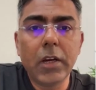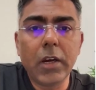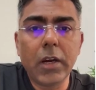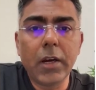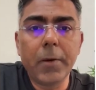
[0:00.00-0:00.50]

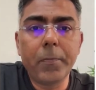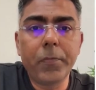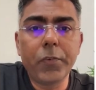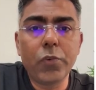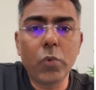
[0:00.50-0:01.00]

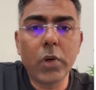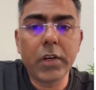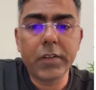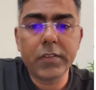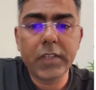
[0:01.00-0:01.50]
to
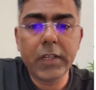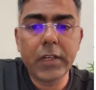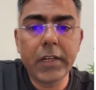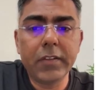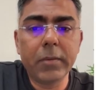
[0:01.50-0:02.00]
a
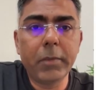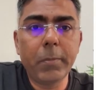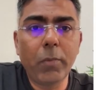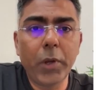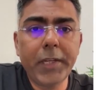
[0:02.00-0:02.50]
single decimal
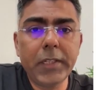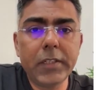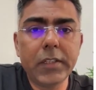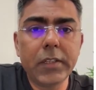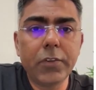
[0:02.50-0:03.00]

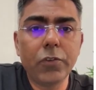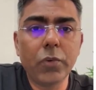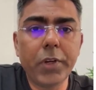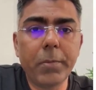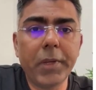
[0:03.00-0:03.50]
point. So
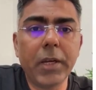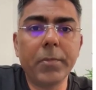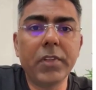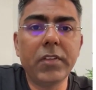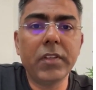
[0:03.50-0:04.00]
it
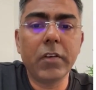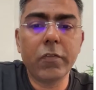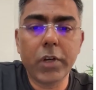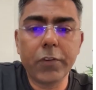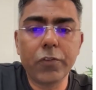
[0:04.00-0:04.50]
becomes easier
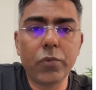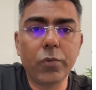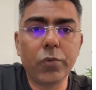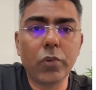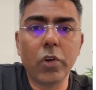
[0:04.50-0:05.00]
for us to
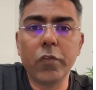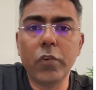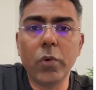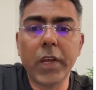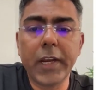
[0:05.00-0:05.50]
sort of
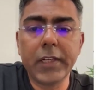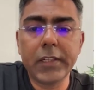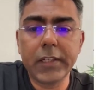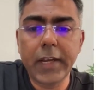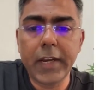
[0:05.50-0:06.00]
look
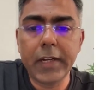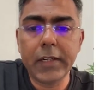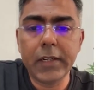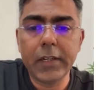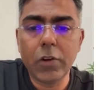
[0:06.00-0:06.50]
at
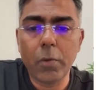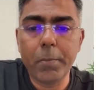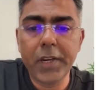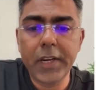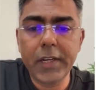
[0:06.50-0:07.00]
and
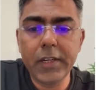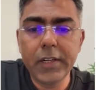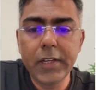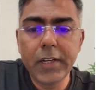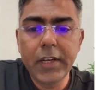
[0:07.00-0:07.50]
comprehend,
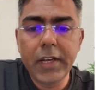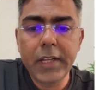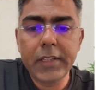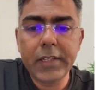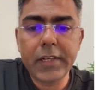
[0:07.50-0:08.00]

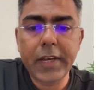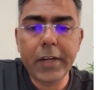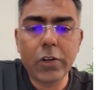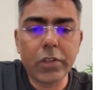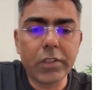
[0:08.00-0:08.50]
and then drag
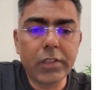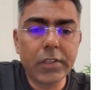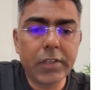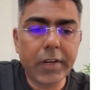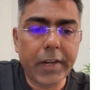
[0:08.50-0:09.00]
it on the
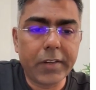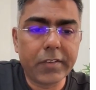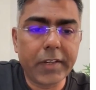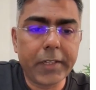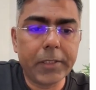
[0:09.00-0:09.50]
right
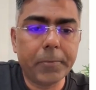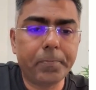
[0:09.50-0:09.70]
side.